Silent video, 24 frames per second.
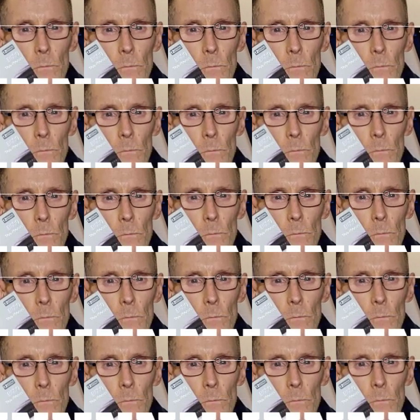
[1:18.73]

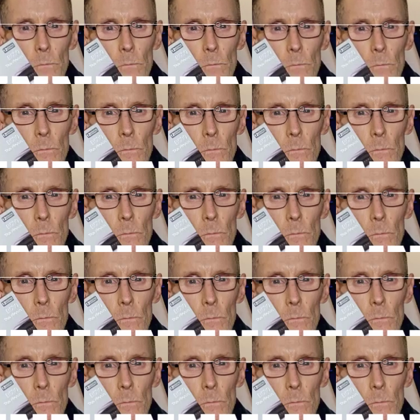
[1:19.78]
[no speech]